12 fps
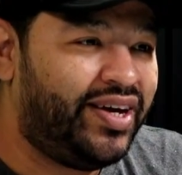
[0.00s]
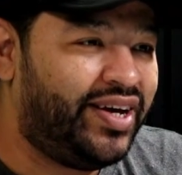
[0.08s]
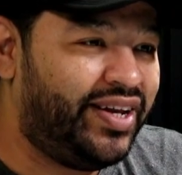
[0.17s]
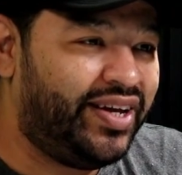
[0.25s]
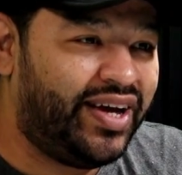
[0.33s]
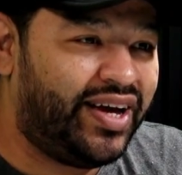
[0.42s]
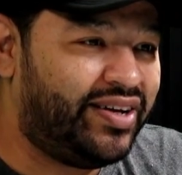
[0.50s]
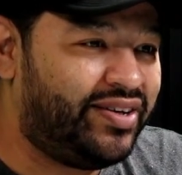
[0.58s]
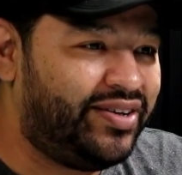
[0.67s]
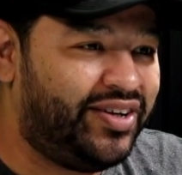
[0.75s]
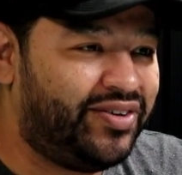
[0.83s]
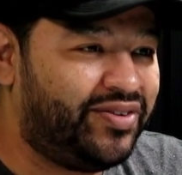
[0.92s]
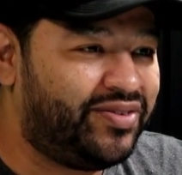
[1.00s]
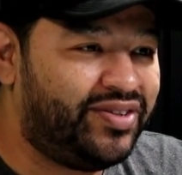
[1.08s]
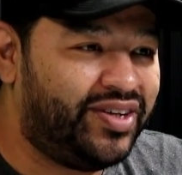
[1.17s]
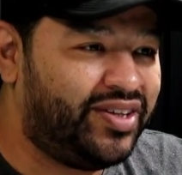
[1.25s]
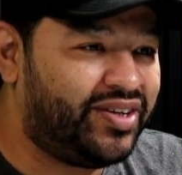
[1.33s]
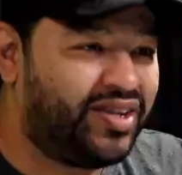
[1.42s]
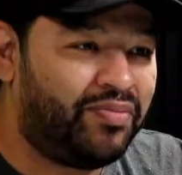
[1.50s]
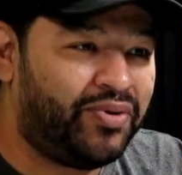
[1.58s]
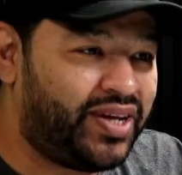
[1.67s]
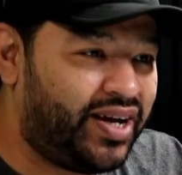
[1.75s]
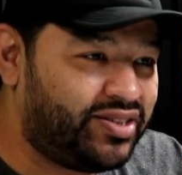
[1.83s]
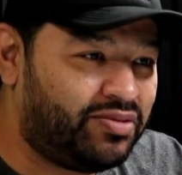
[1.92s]
And you got, you know, another couple
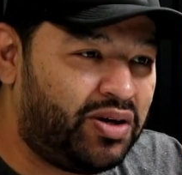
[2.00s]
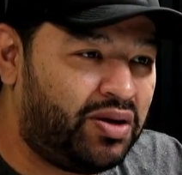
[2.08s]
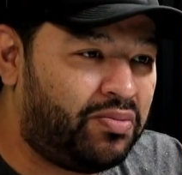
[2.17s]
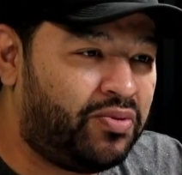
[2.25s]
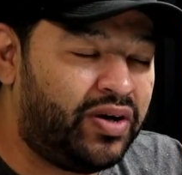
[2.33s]
thousand people.